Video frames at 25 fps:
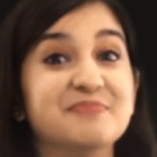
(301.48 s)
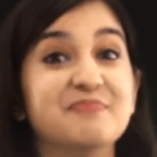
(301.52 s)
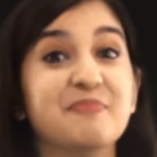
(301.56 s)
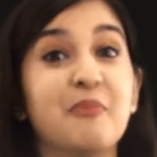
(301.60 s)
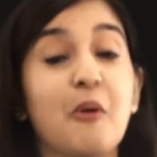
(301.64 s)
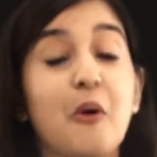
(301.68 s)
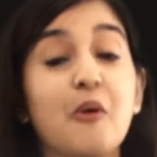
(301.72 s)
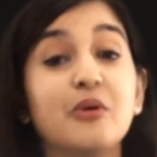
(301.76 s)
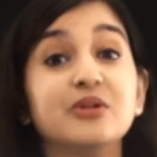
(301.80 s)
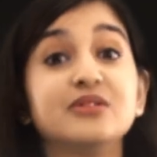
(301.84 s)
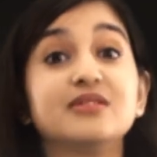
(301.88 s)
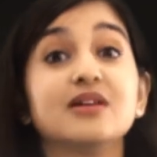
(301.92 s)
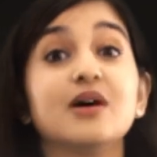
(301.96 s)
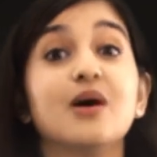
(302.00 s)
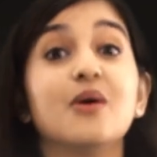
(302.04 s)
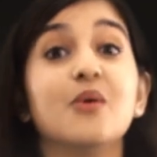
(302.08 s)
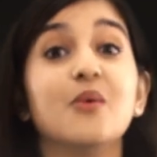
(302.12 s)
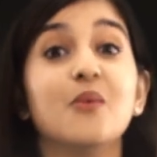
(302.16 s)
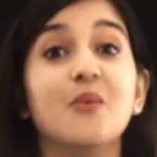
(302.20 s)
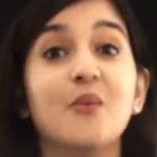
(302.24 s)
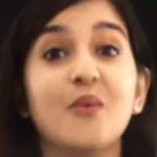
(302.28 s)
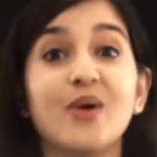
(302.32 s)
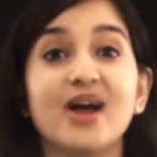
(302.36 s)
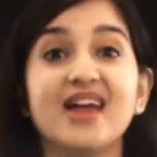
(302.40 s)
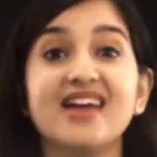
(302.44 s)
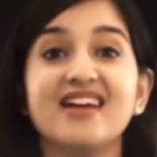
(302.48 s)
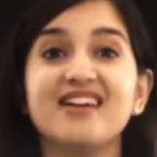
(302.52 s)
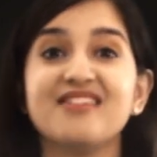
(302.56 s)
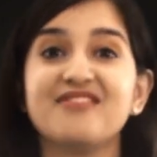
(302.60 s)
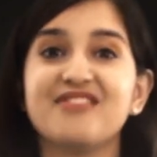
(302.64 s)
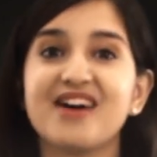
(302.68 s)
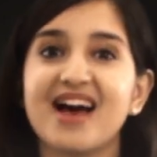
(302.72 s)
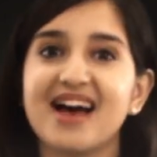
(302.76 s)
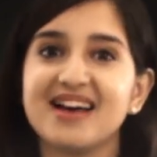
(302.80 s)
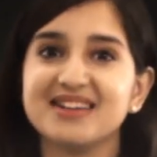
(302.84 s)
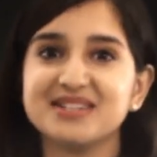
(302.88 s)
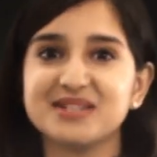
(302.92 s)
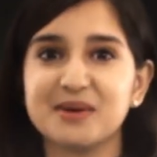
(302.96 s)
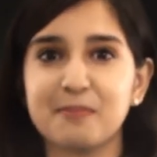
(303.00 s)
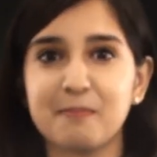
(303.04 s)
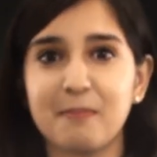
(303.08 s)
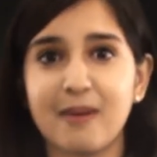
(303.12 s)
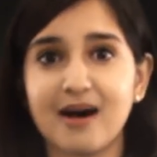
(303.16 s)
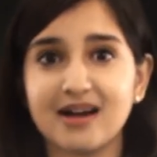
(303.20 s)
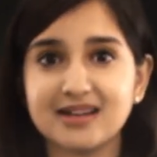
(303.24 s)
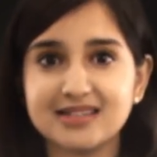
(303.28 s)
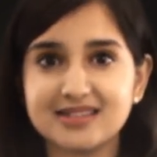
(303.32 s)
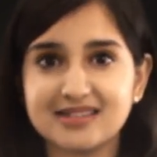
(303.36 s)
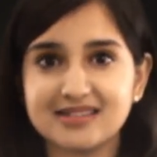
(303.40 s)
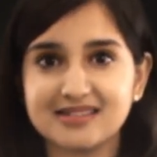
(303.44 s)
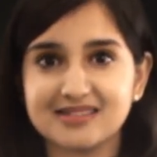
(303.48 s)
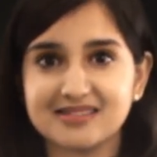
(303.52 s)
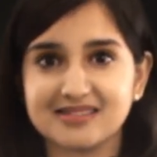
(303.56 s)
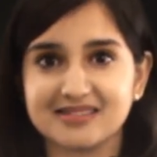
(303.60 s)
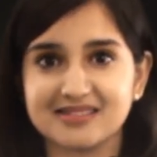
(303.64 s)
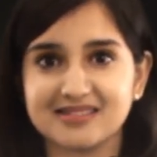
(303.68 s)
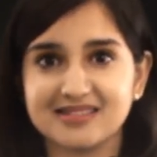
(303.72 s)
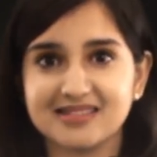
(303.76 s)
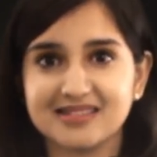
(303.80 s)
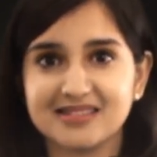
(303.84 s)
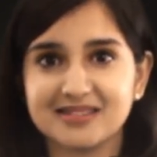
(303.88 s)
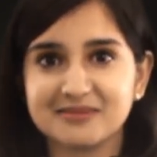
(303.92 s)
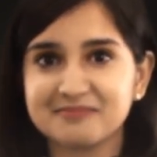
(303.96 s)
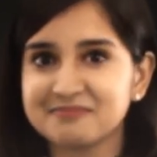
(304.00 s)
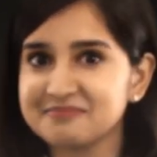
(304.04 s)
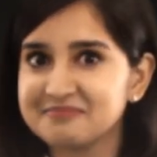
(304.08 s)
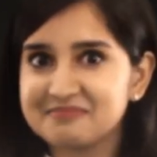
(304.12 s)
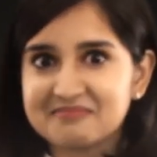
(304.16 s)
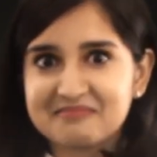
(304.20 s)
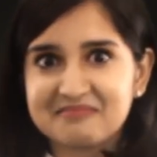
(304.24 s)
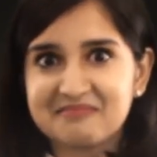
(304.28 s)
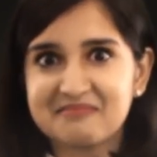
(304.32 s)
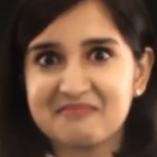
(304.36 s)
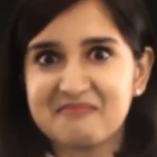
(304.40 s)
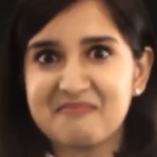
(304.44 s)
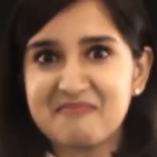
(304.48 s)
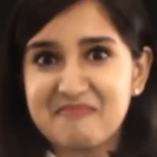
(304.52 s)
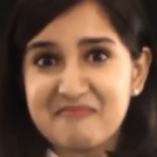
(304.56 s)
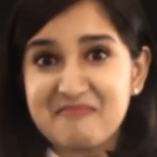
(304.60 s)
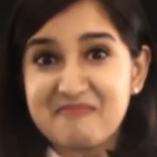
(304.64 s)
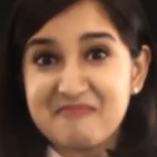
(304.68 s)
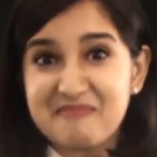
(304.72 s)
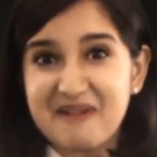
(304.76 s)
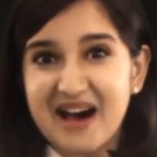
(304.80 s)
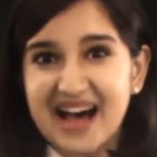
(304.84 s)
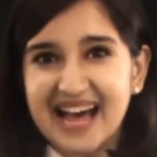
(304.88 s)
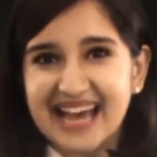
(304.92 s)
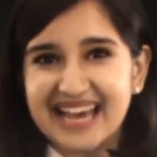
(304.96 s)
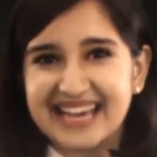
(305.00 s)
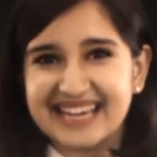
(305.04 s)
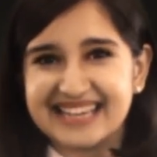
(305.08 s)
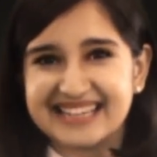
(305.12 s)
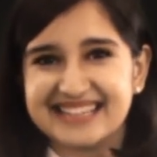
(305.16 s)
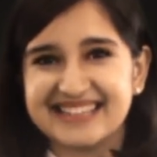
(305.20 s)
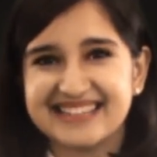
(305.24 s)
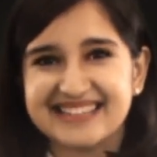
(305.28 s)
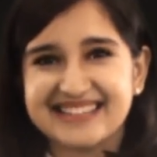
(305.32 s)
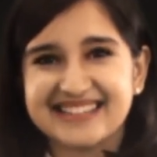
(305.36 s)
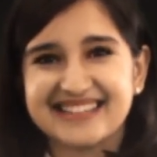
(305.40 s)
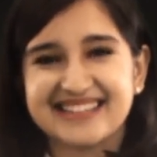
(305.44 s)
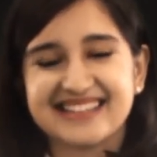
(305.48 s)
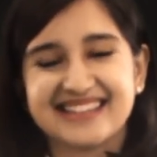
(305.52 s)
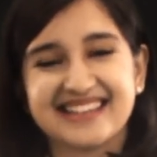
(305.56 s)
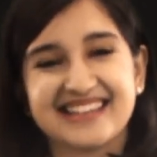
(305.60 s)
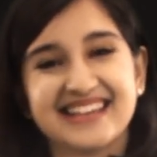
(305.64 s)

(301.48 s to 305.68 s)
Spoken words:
is both a wave and a particle? Pi!